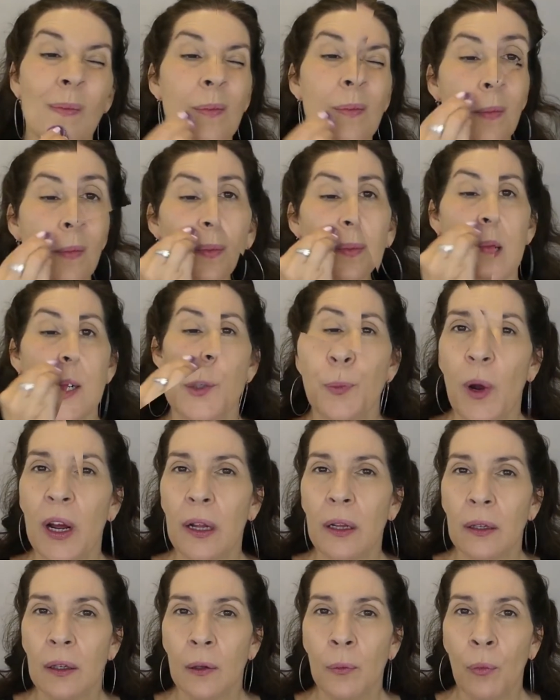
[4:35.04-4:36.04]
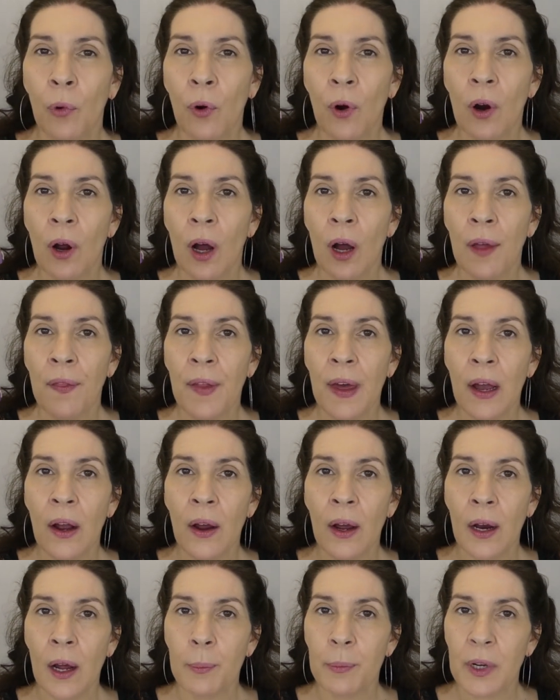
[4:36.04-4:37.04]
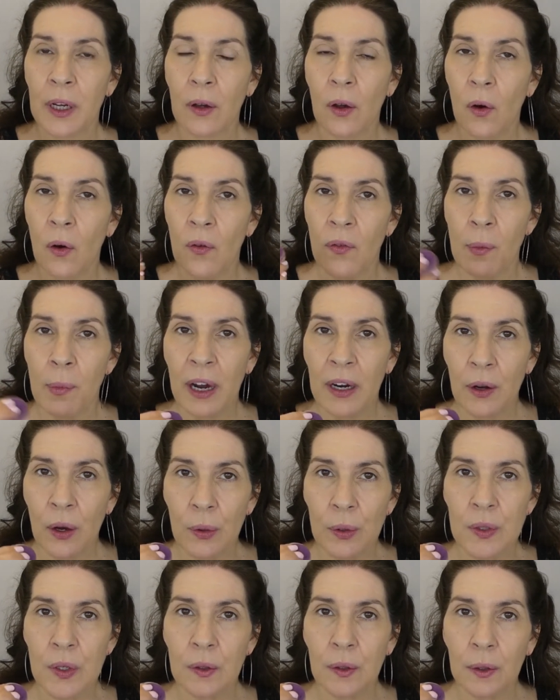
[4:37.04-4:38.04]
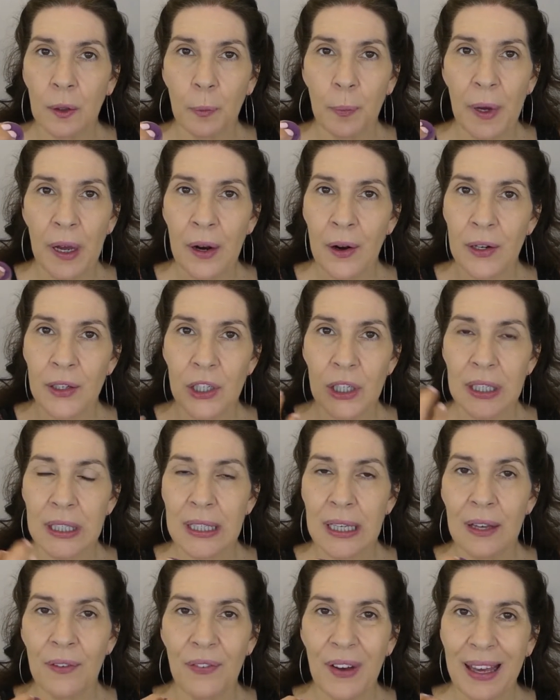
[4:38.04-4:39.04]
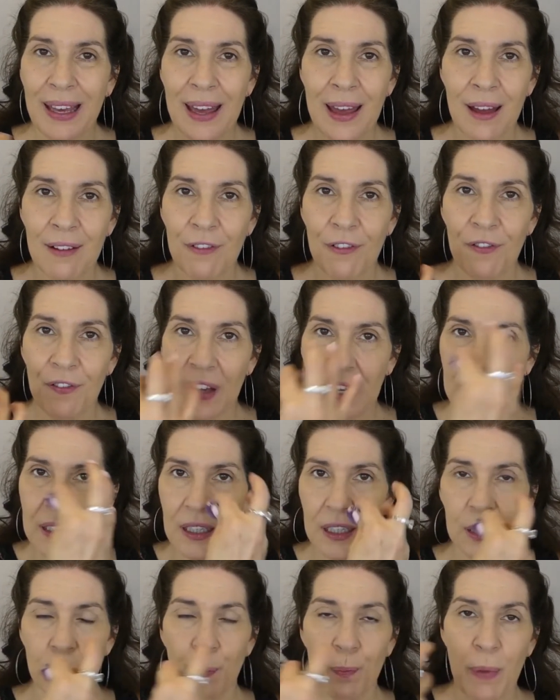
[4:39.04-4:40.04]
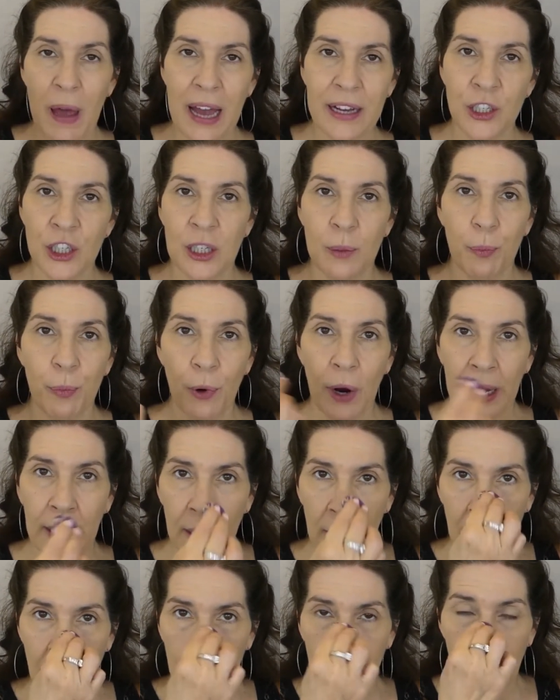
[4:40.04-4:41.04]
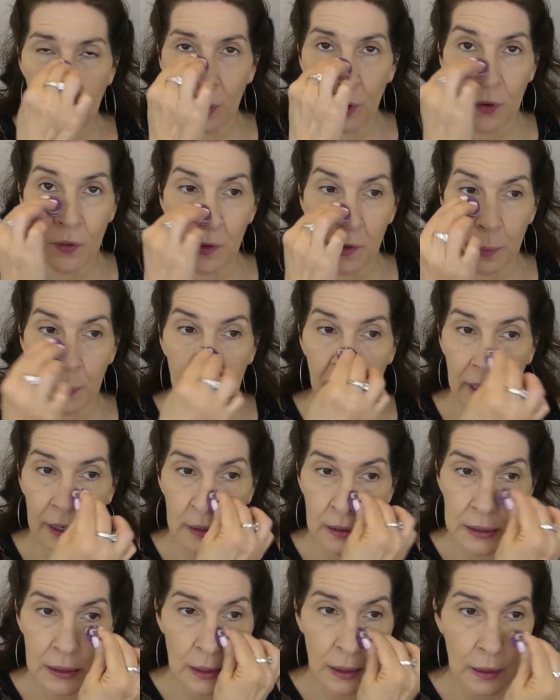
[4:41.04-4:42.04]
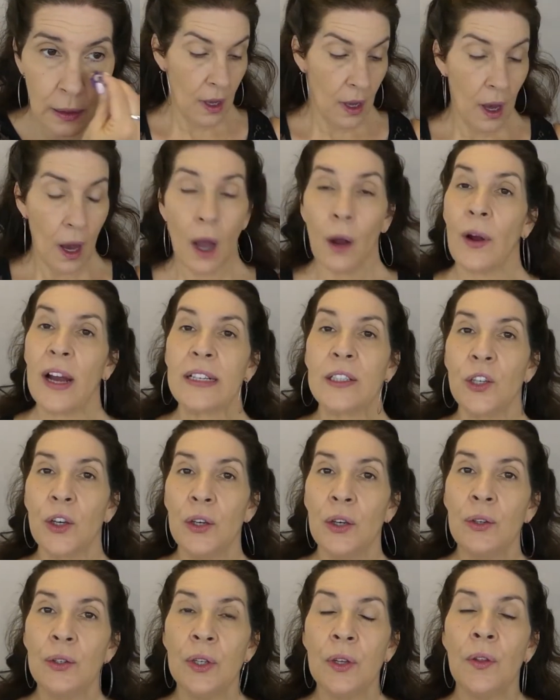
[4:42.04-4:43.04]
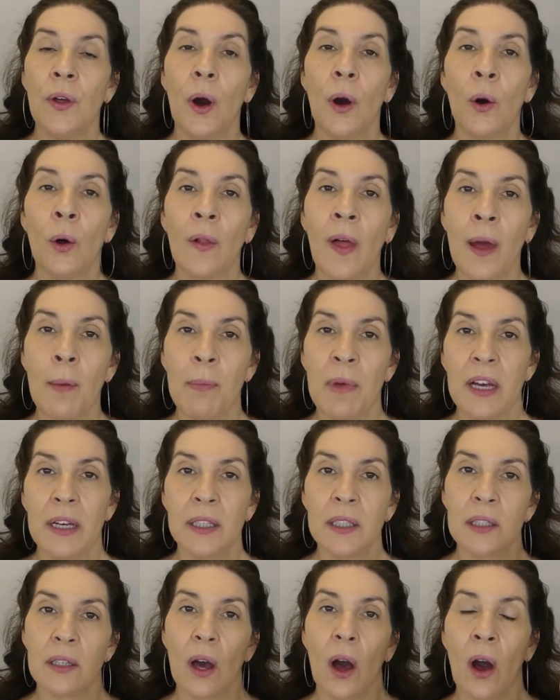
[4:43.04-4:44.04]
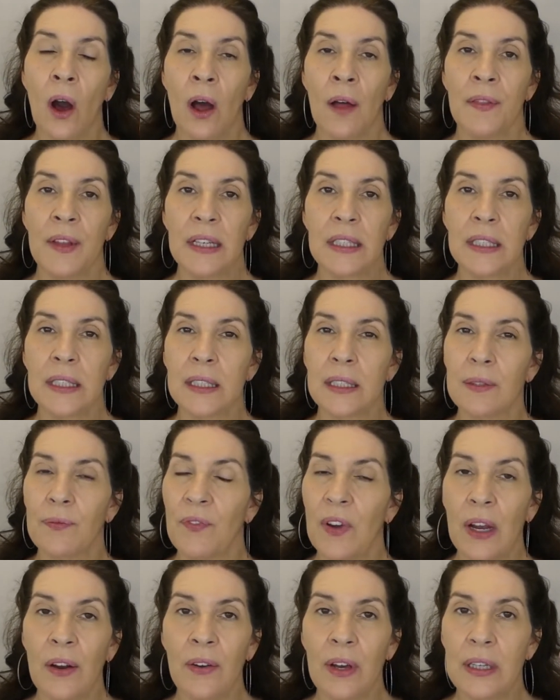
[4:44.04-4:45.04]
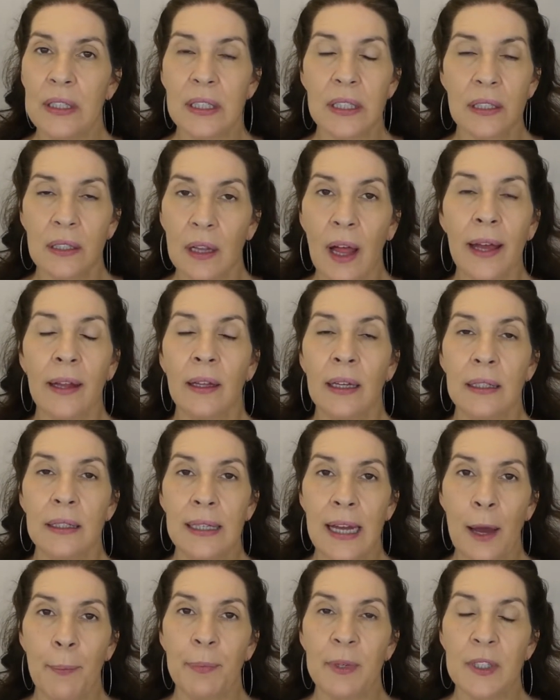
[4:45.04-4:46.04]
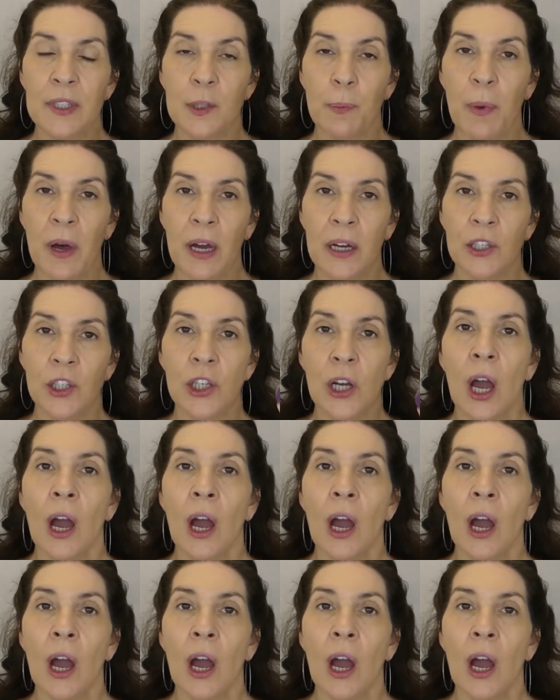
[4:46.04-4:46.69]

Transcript: All right, I sprayed a little more on there and I'm going to go over my nose a little better and just see if I can't fix this patchy breaking up all over the place. All right, so using the Olay Mist on this very slightly dampened sponge,